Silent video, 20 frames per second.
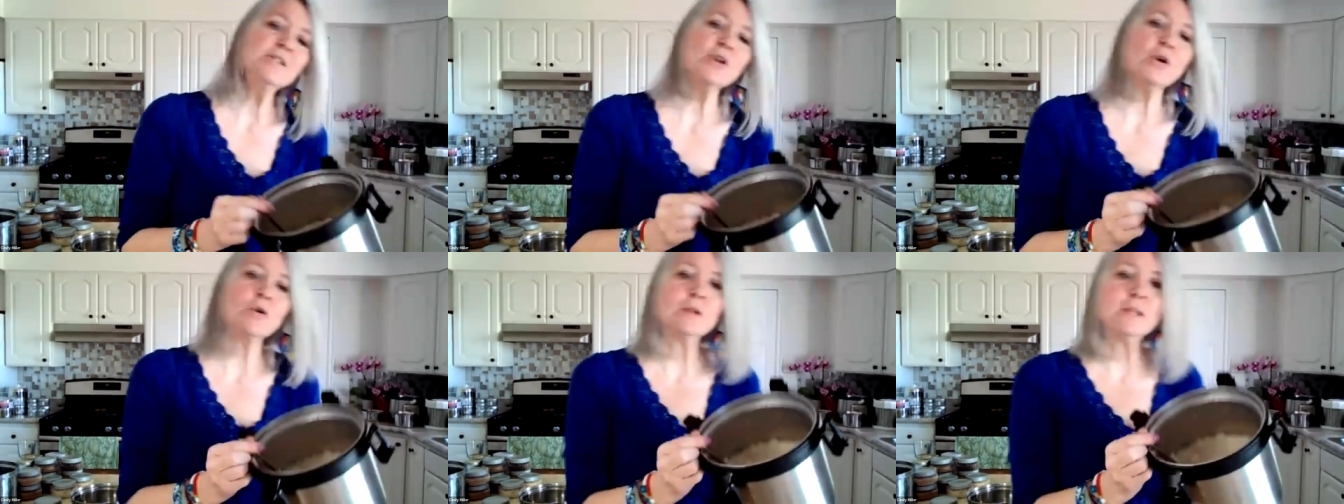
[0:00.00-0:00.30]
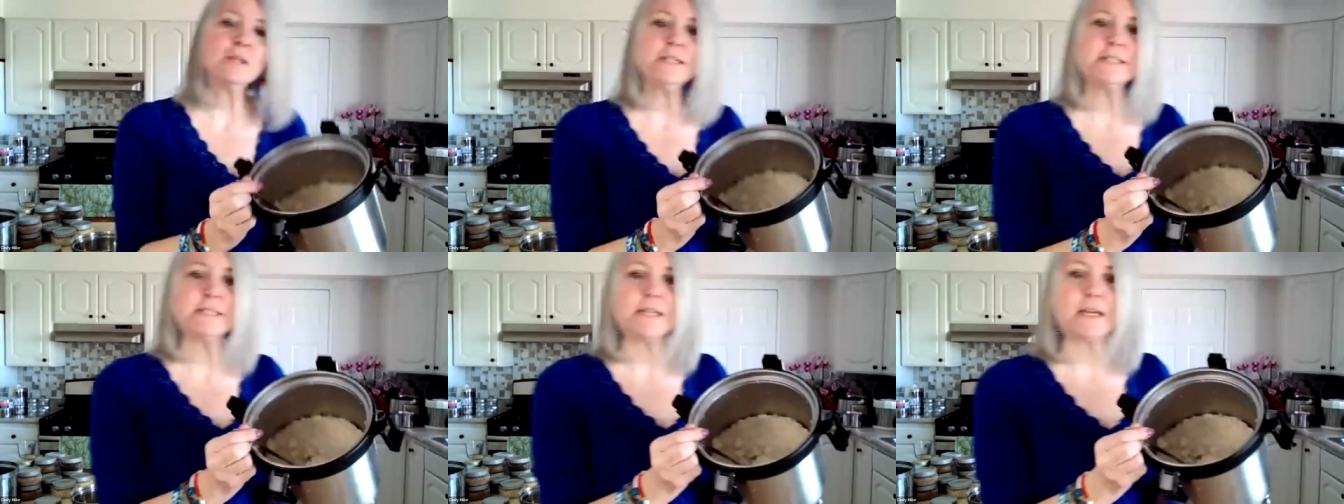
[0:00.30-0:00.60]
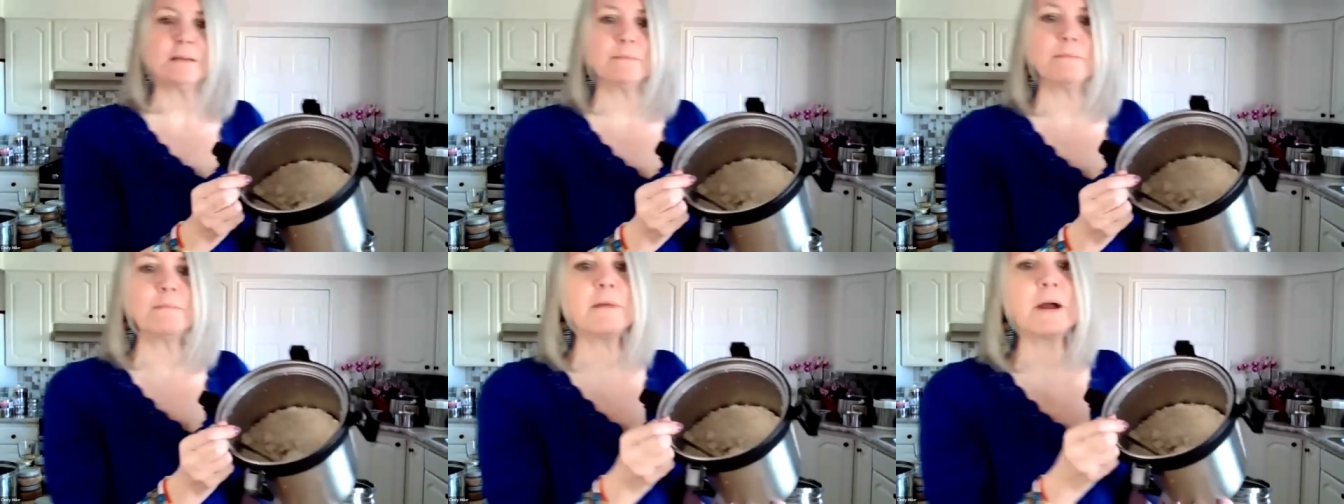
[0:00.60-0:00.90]
totally
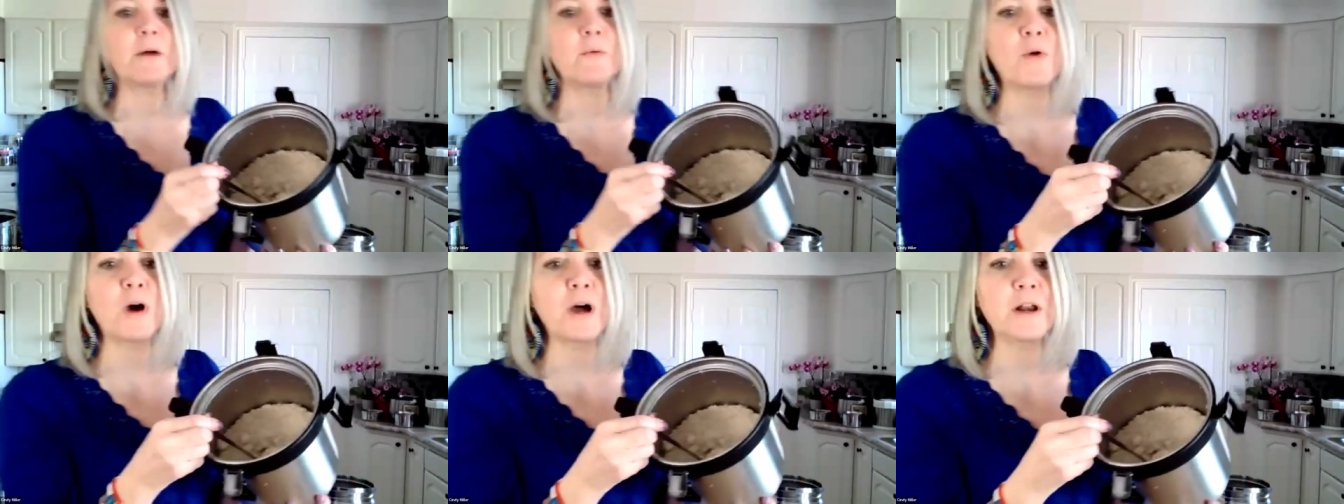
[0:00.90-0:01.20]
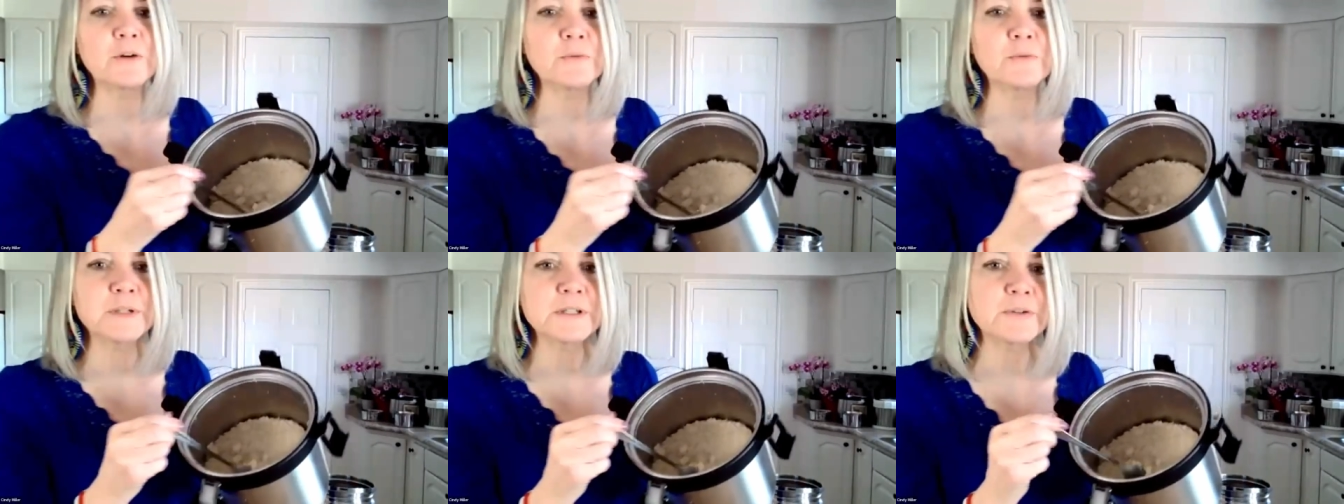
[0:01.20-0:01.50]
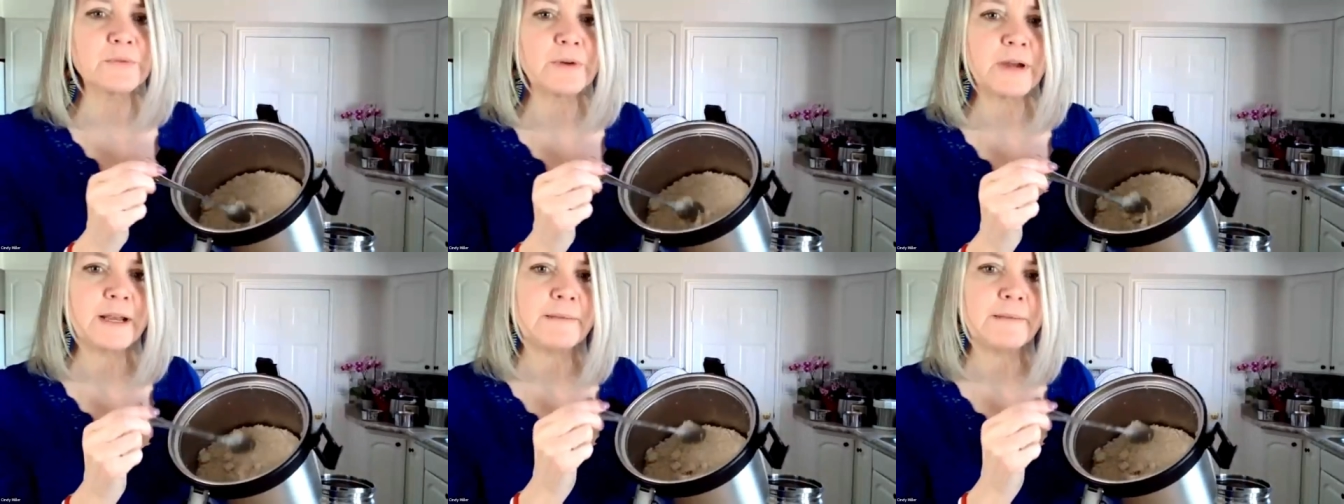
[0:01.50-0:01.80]
done. My water was
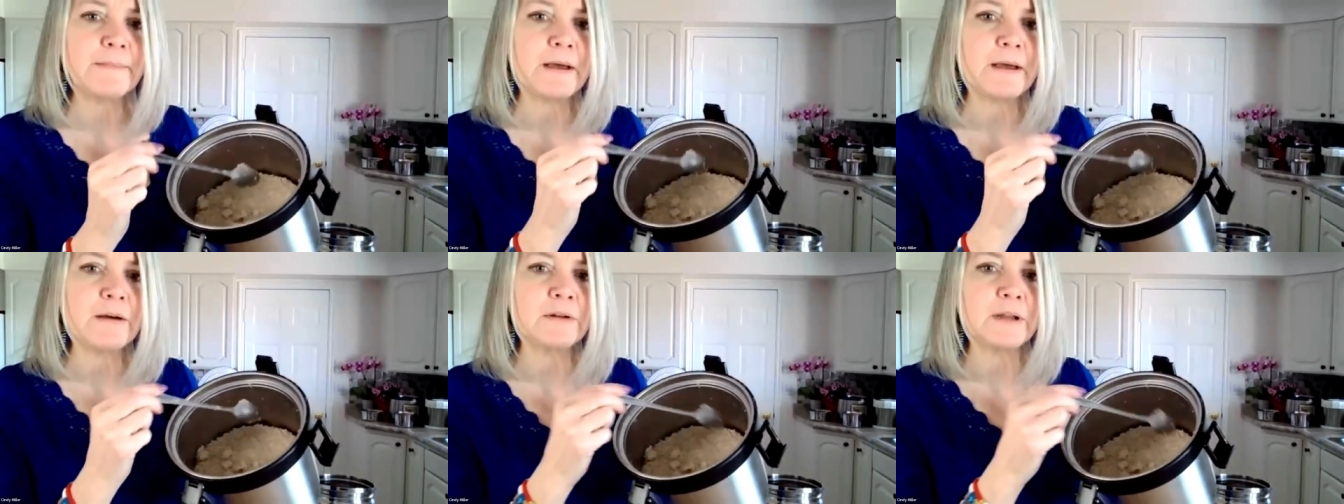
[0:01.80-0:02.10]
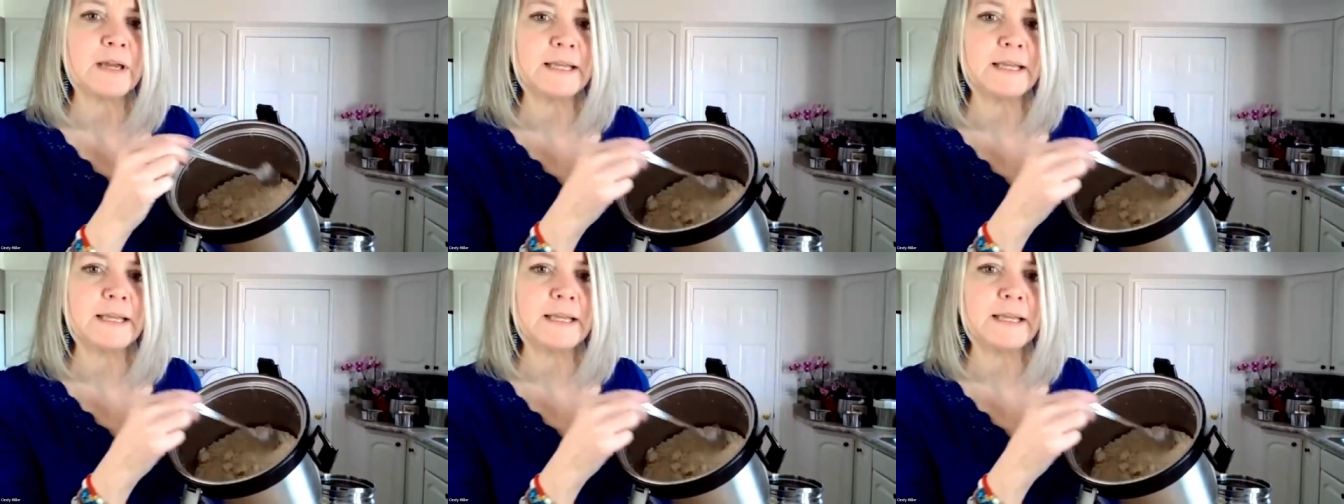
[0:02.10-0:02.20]
the right amount.